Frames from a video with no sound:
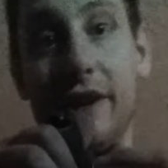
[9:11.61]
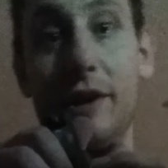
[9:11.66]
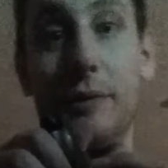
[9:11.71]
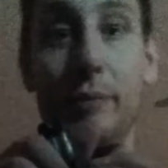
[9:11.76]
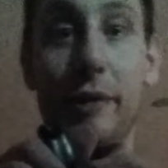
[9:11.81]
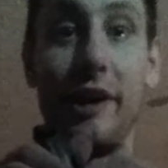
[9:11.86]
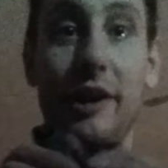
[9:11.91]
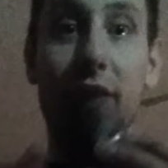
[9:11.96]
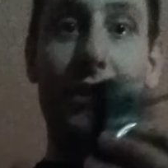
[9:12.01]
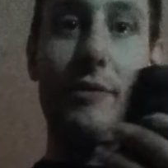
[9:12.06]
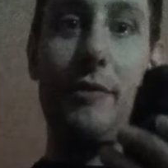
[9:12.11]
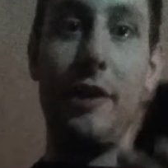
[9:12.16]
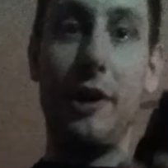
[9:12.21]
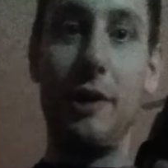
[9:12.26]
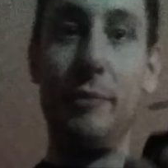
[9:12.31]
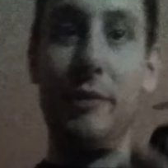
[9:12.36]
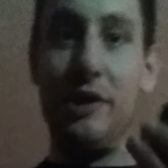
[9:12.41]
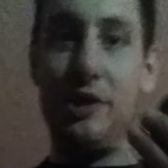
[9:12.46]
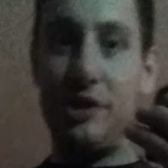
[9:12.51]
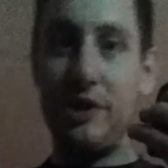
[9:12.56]
unbuttoned
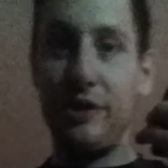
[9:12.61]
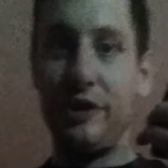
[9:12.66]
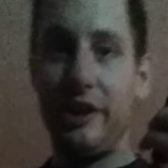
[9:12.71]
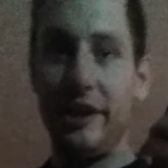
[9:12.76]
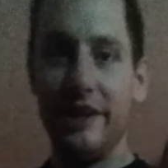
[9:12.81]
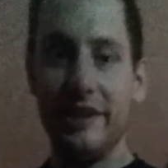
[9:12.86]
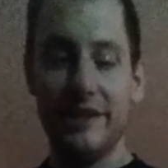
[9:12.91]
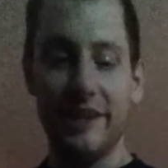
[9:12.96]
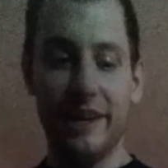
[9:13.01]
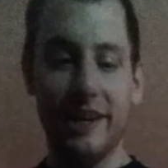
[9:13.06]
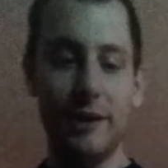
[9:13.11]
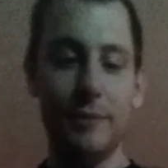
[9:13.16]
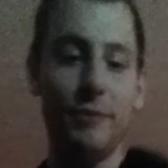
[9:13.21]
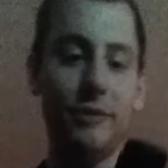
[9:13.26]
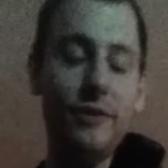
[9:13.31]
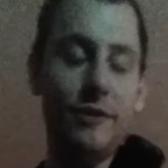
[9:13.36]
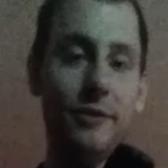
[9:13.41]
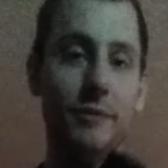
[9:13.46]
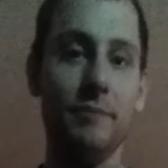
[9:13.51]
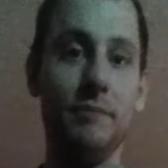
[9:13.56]
a bajillion
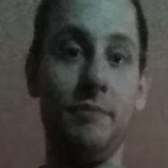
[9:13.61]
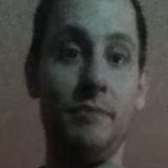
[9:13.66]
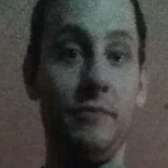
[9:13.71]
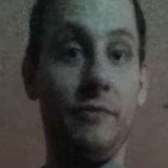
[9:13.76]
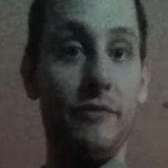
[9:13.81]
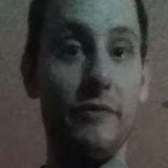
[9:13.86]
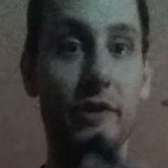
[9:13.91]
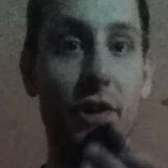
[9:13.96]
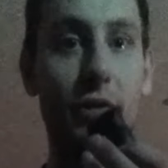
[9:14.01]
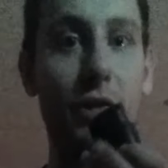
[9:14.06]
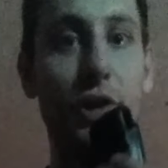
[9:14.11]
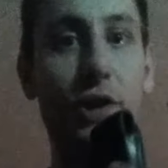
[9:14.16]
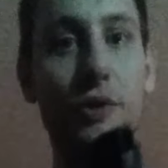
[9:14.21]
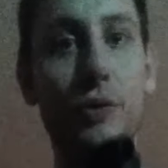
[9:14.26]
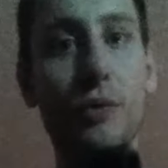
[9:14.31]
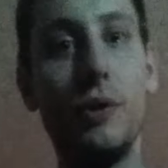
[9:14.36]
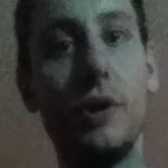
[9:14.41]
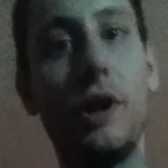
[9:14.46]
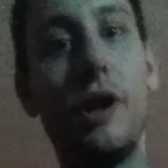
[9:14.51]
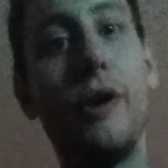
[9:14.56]
times. Very
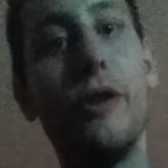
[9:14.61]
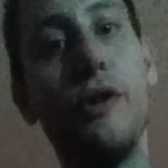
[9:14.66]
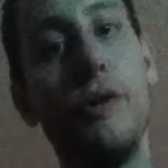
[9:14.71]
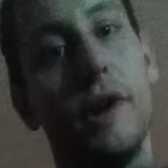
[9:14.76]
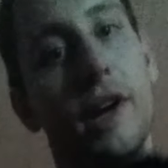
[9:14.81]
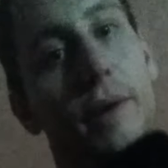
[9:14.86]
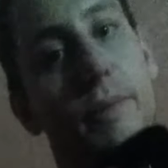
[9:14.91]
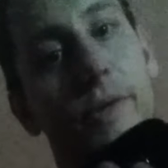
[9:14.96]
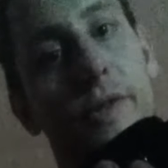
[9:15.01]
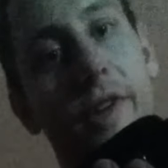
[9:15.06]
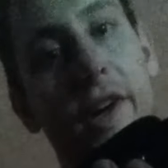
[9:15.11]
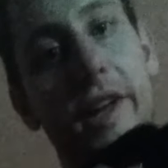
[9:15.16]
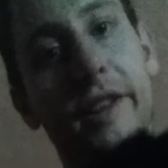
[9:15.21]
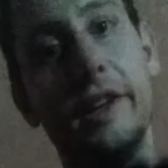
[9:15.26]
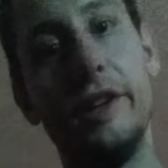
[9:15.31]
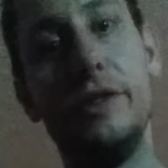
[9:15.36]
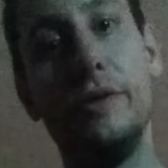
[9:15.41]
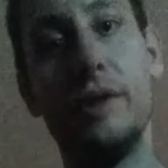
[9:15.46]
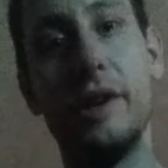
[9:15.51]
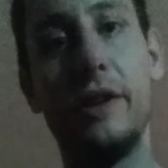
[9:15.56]
cool, although I am sad
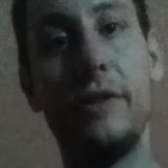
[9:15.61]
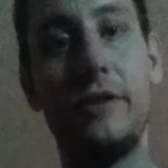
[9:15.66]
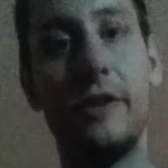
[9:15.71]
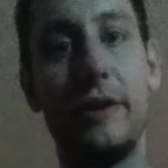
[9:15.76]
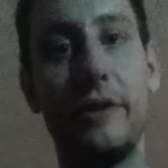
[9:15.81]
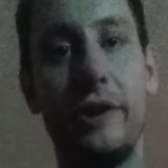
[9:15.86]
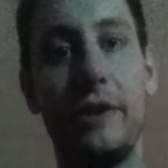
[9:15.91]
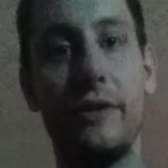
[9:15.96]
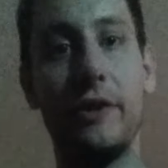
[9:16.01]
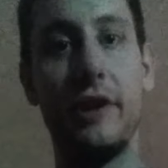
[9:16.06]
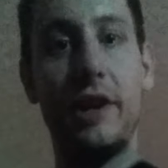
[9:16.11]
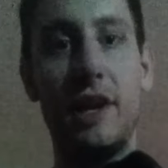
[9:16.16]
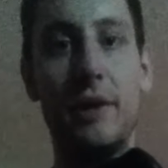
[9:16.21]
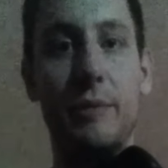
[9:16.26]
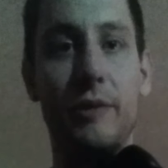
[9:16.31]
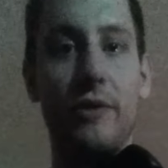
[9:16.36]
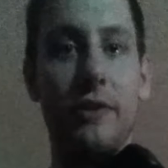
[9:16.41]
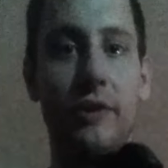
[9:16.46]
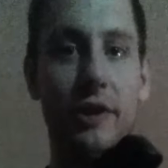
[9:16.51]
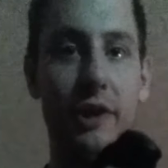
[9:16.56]
they do not sell these on
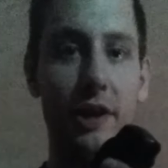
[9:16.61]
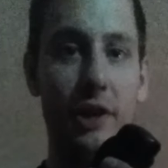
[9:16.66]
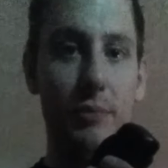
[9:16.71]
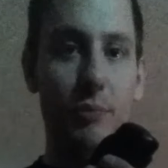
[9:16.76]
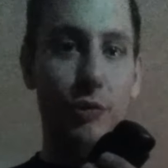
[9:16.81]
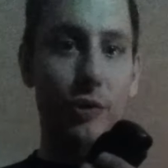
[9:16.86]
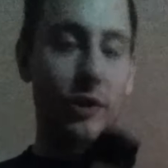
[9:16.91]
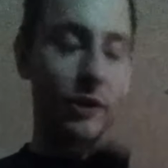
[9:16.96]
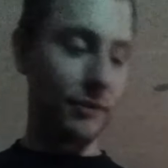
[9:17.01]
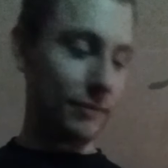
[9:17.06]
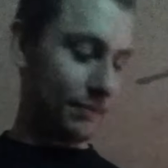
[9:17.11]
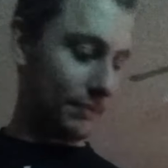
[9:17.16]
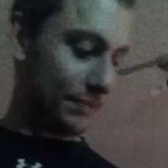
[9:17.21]
Amazon anymore.